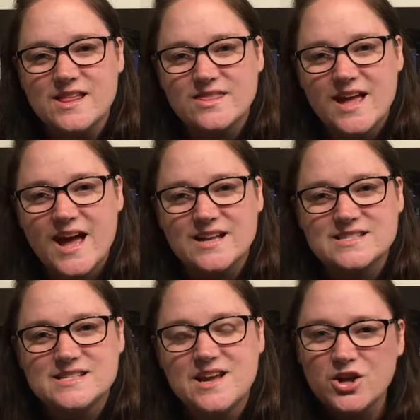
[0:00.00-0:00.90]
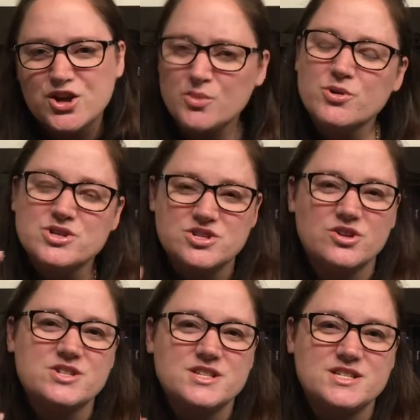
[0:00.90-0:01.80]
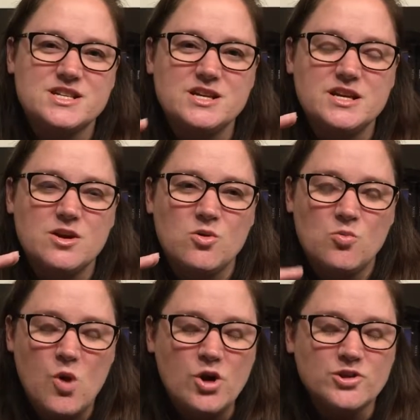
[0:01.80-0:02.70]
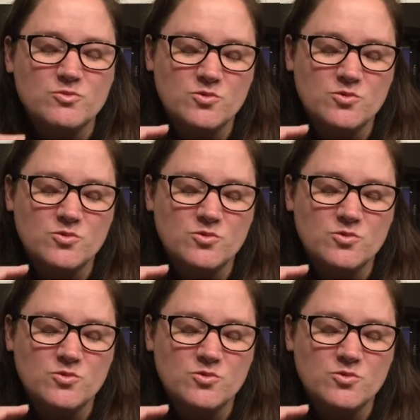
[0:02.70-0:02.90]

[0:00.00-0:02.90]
that Gilbert starts to see Walden.